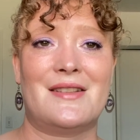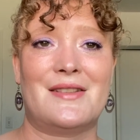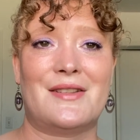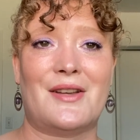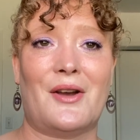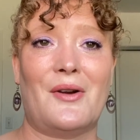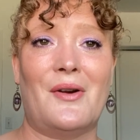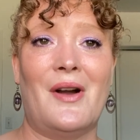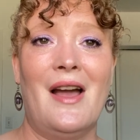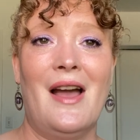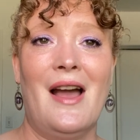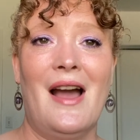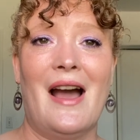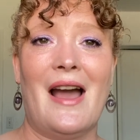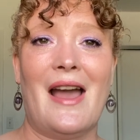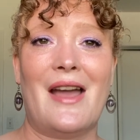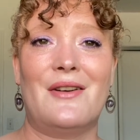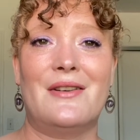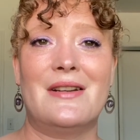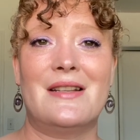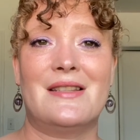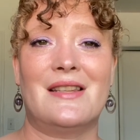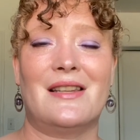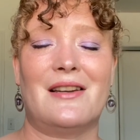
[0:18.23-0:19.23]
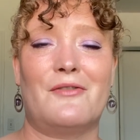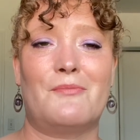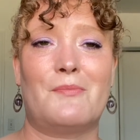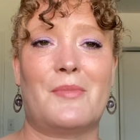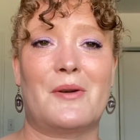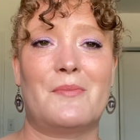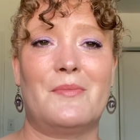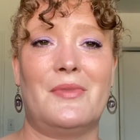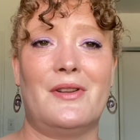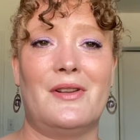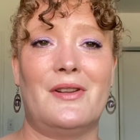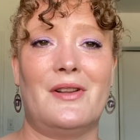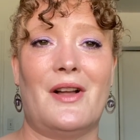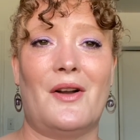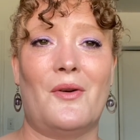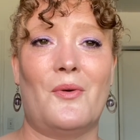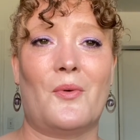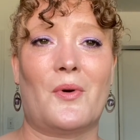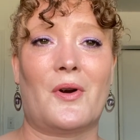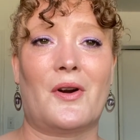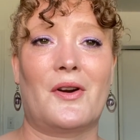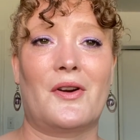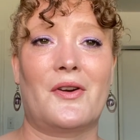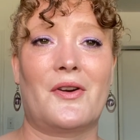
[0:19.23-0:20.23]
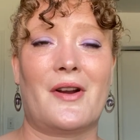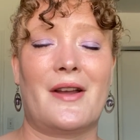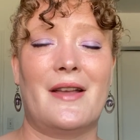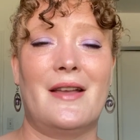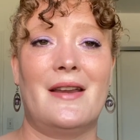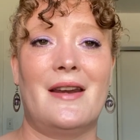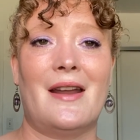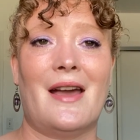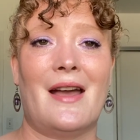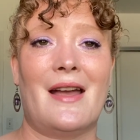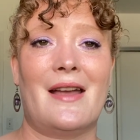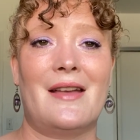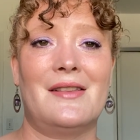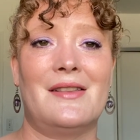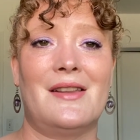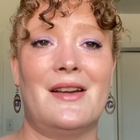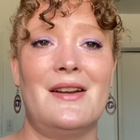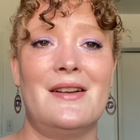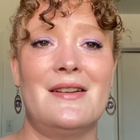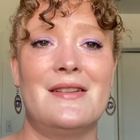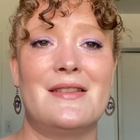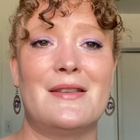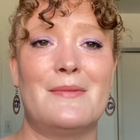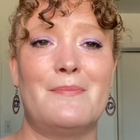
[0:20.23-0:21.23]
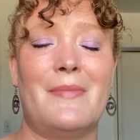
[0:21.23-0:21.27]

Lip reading: So I always love purple or green eye looks.